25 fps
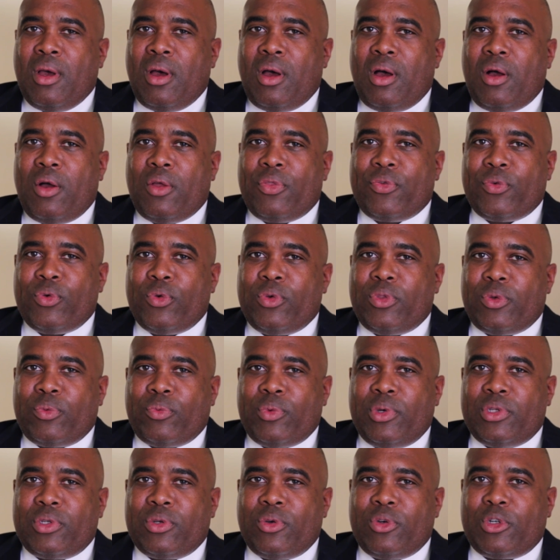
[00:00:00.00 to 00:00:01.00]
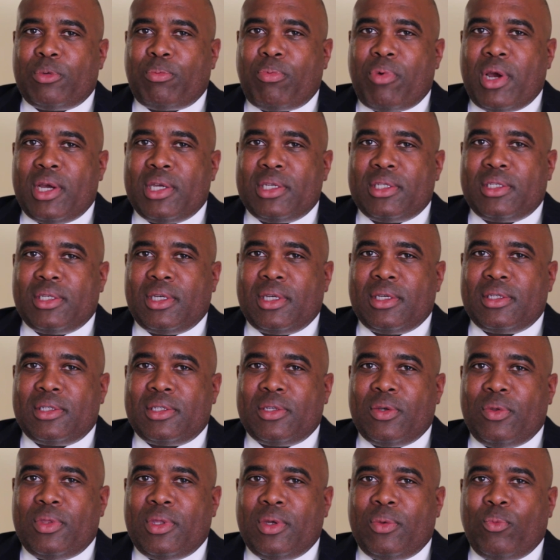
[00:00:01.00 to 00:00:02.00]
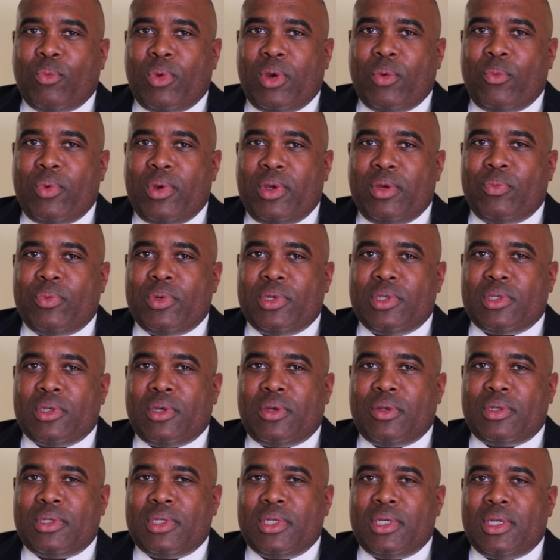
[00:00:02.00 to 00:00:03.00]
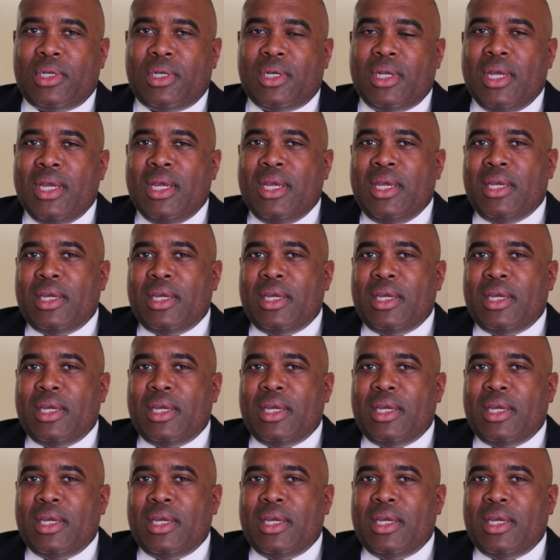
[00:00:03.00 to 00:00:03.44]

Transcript: all through the research process so that what we result in